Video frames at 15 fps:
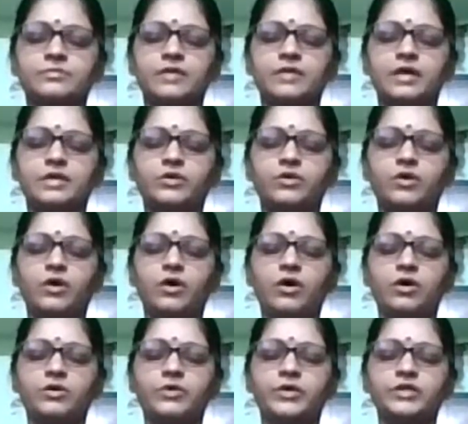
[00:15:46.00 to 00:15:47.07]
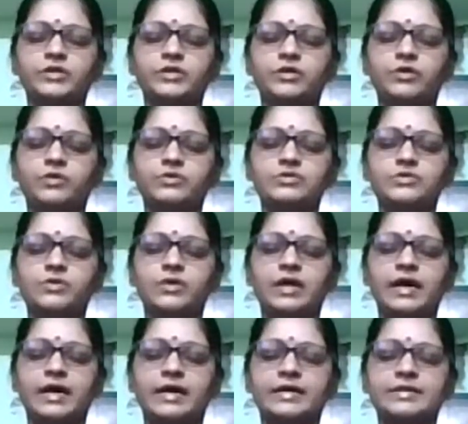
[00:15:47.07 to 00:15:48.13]
And you're all going to close your
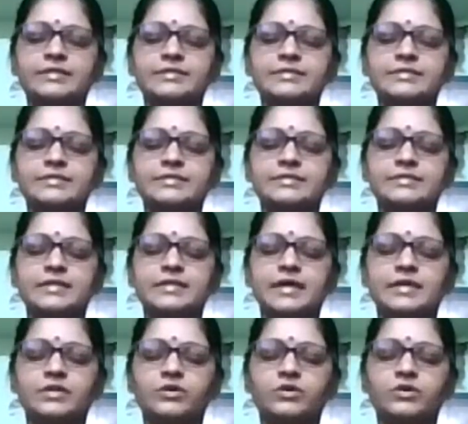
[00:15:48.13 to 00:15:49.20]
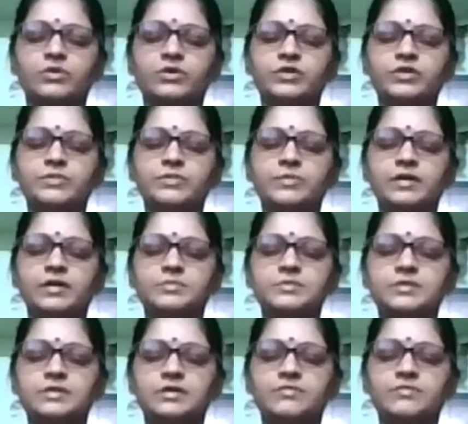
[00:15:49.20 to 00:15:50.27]
eyes and you're going to be
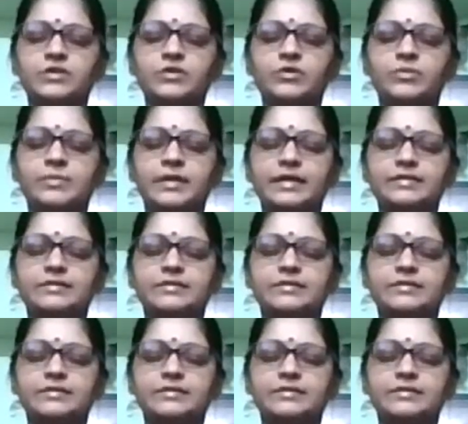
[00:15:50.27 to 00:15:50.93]
observing your breath.